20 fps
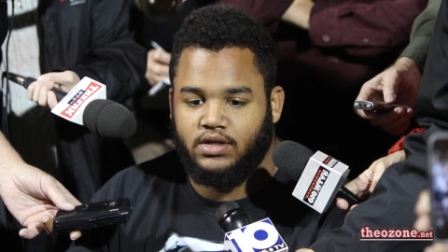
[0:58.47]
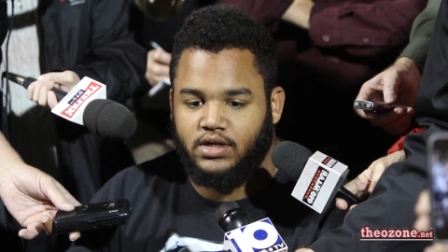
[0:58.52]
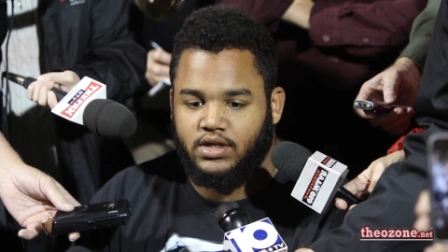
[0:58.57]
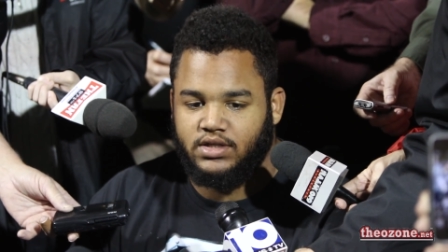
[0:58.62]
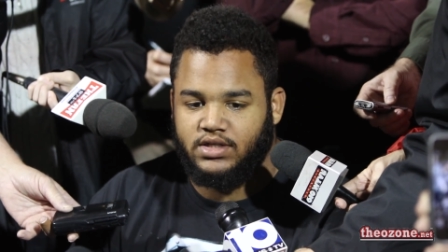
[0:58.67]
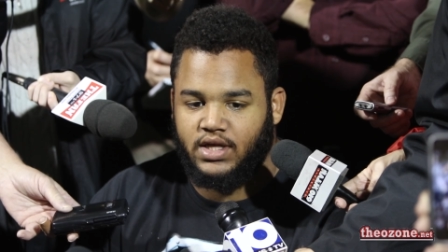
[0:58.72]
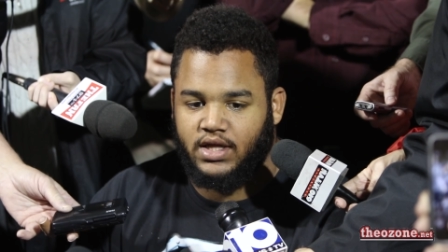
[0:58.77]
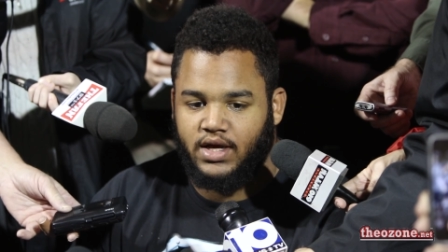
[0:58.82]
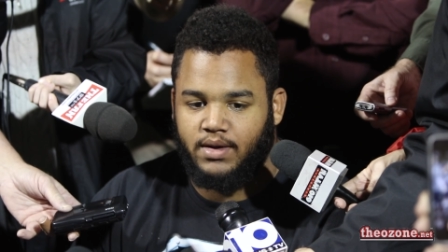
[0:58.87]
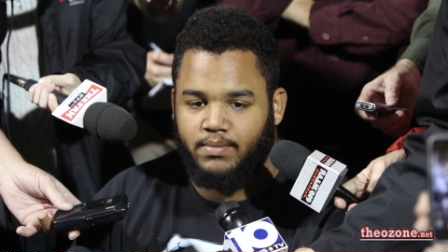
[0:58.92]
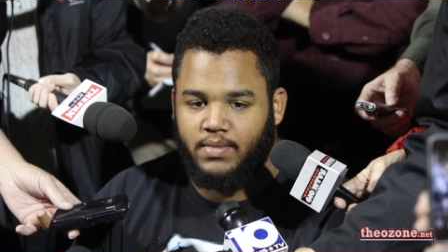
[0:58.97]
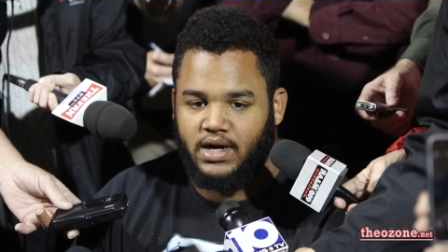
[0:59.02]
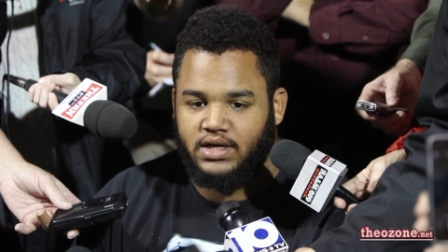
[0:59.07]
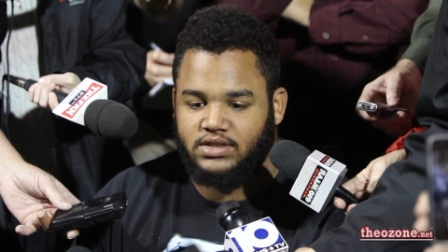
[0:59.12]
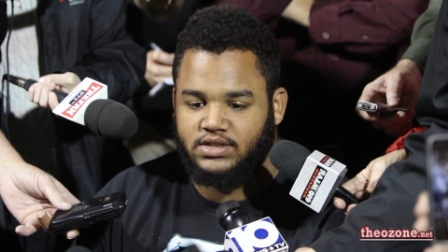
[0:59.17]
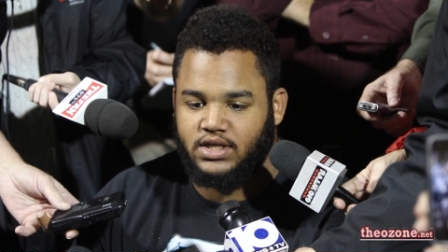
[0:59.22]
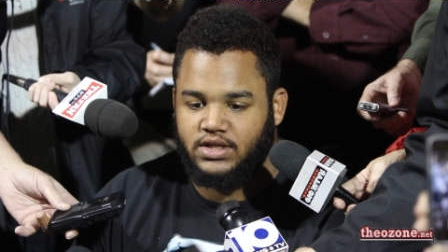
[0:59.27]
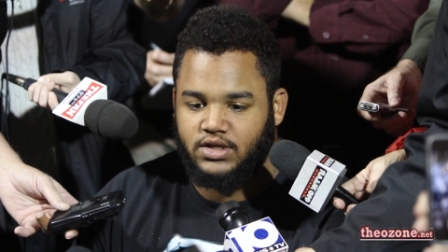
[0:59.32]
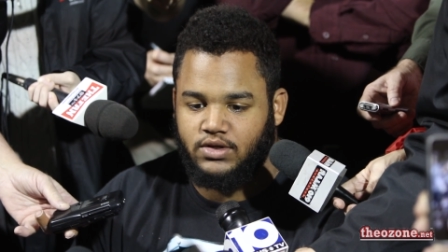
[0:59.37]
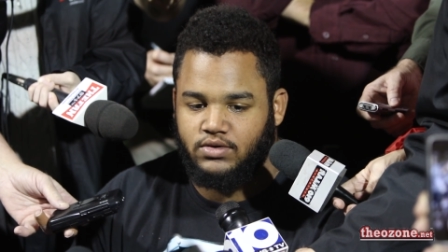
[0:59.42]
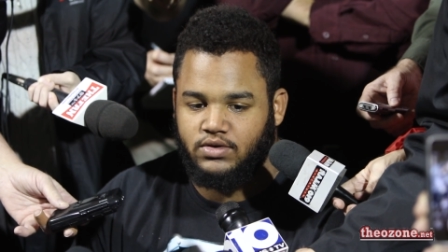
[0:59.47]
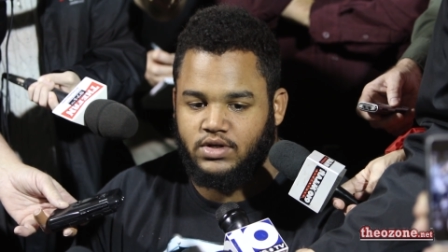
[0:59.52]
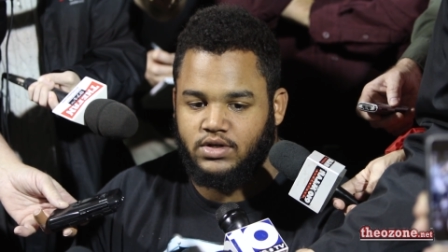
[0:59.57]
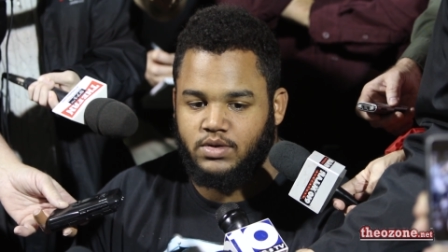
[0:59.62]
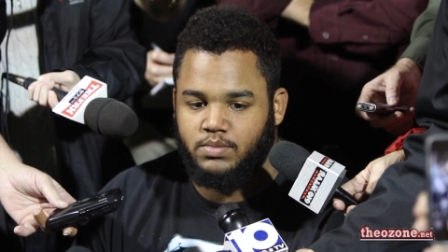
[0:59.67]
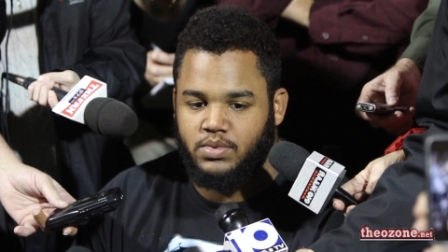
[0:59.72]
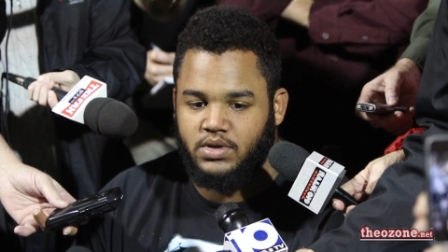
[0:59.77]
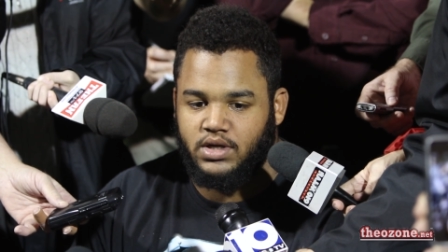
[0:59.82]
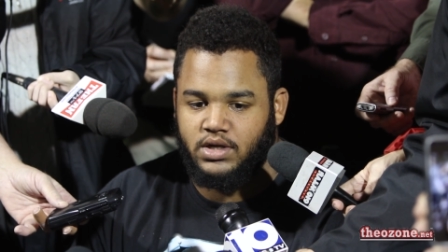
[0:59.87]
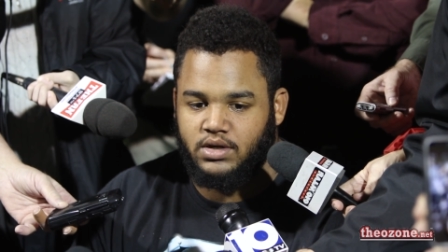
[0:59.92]
into that mindset that you need
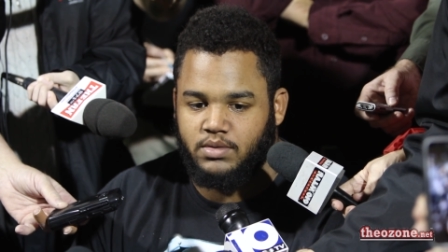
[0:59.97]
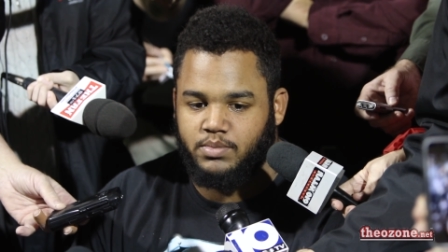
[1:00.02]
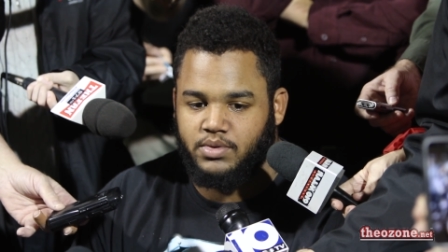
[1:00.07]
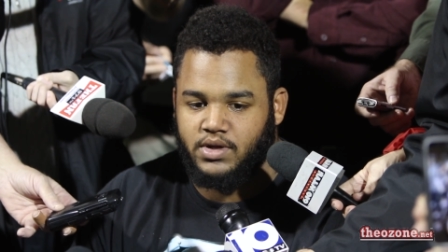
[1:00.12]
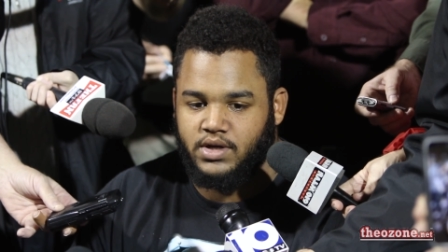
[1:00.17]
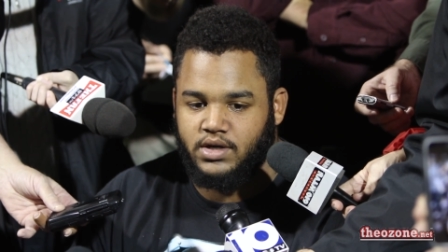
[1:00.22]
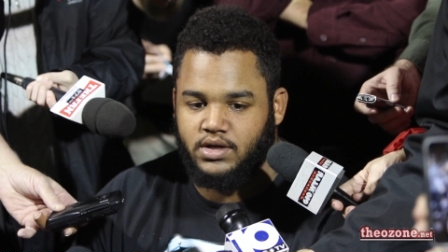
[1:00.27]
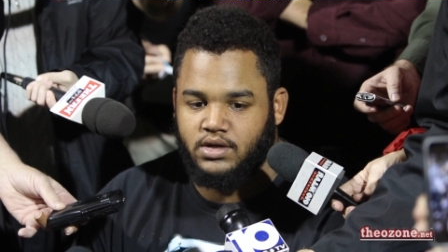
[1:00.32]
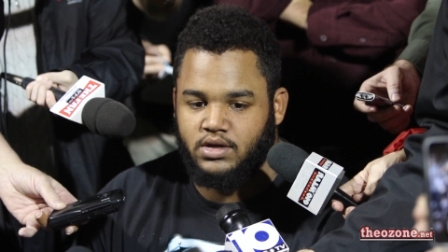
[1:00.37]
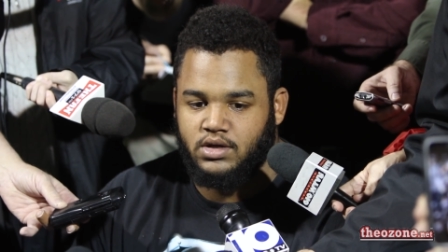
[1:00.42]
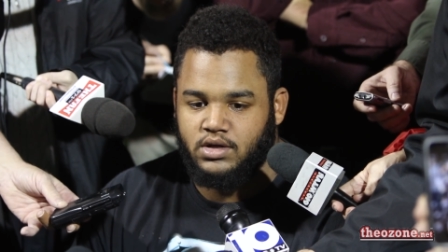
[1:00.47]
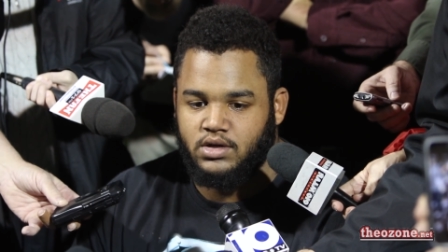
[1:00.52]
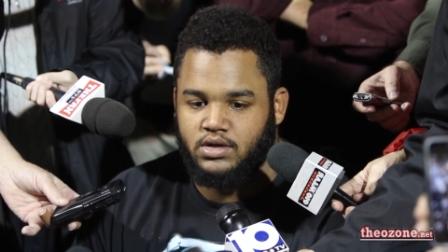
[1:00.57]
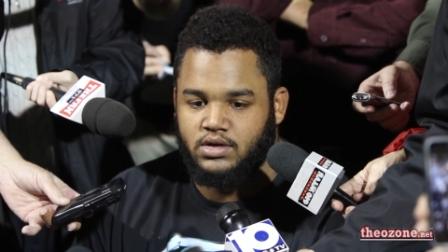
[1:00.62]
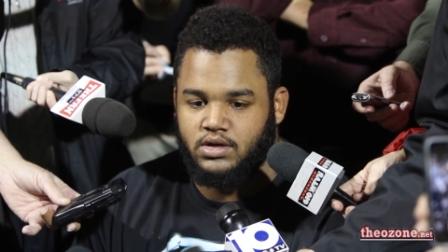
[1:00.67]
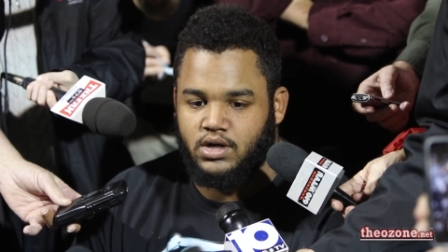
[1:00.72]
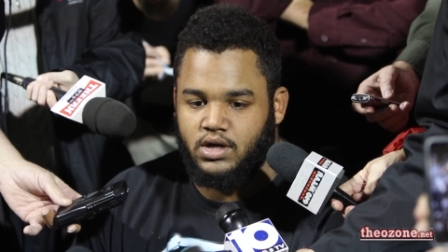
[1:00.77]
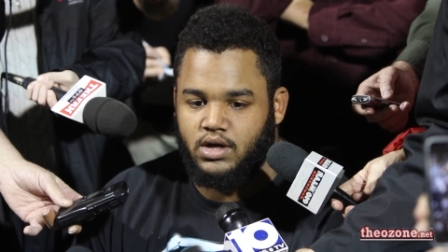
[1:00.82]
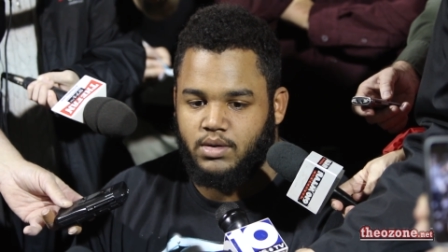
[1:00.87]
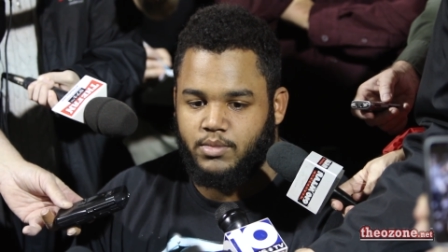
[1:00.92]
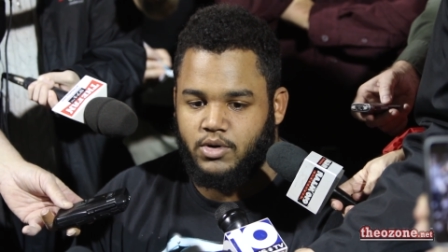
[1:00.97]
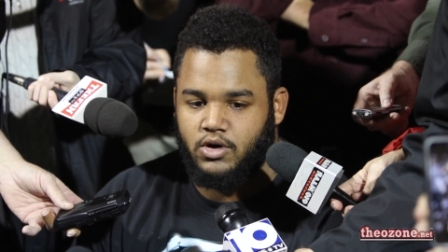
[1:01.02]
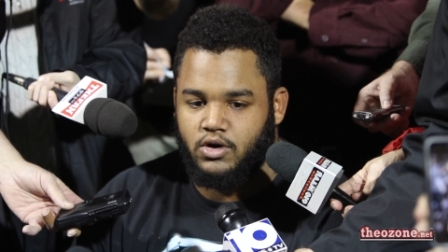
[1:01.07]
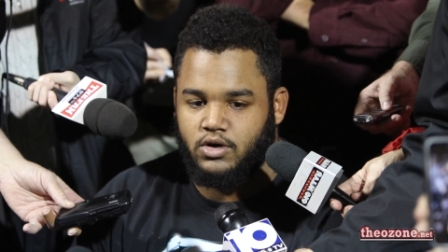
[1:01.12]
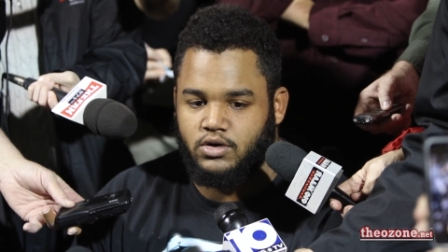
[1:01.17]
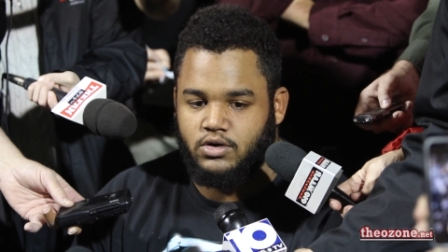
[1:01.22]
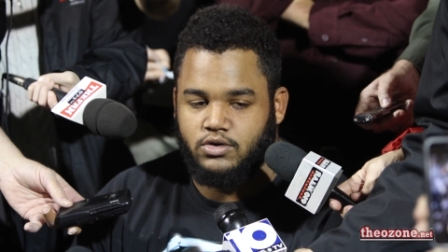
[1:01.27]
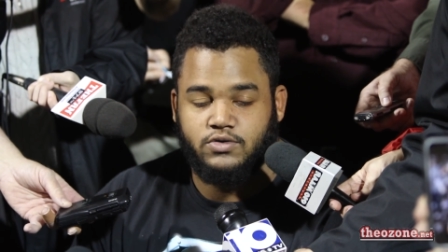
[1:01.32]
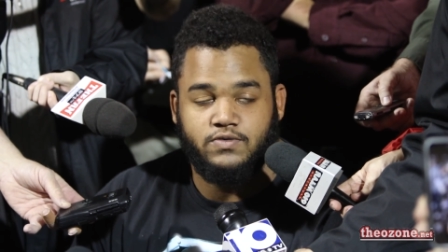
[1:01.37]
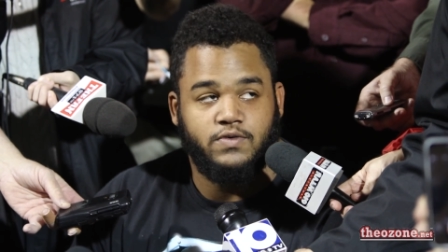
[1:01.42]
to be in to play a
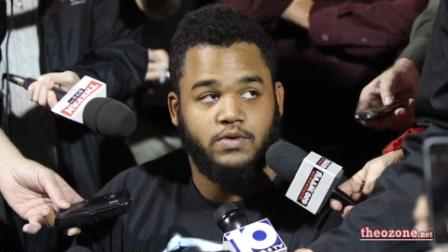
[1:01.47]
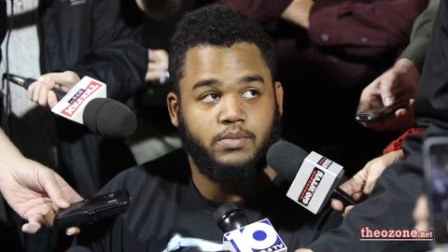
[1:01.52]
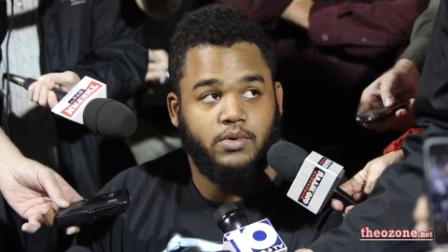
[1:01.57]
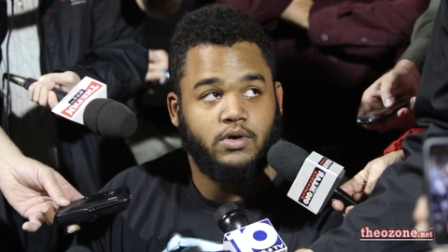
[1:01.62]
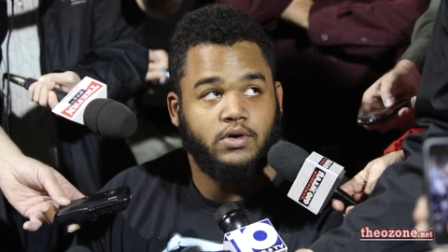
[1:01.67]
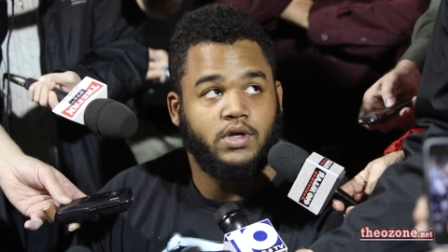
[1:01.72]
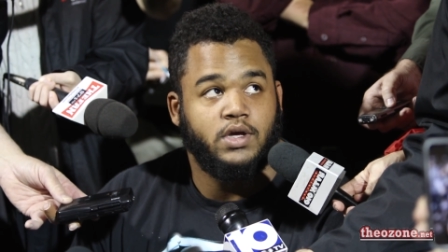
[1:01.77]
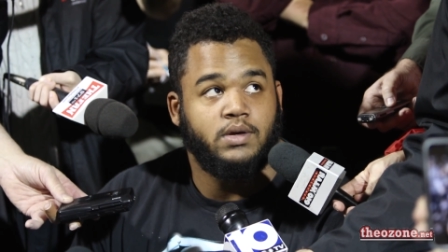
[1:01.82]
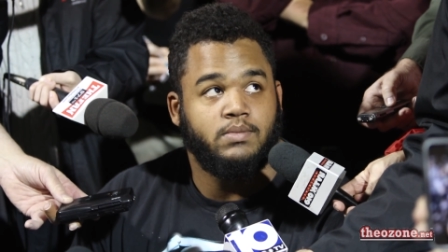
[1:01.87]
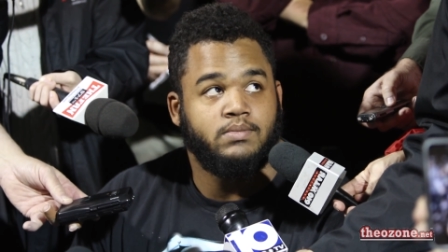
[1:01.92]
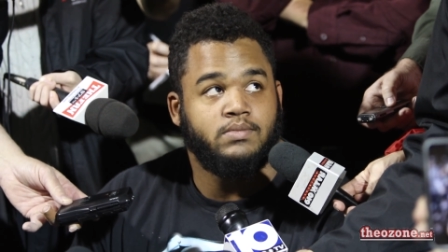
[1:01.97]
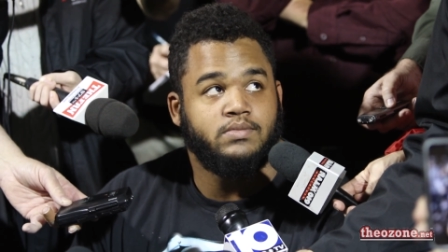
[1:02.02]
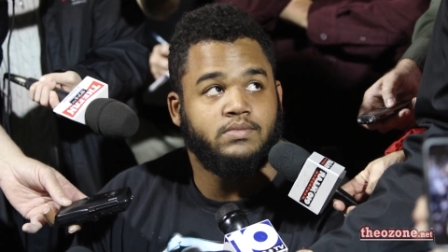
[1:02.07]
hard-nosed football game.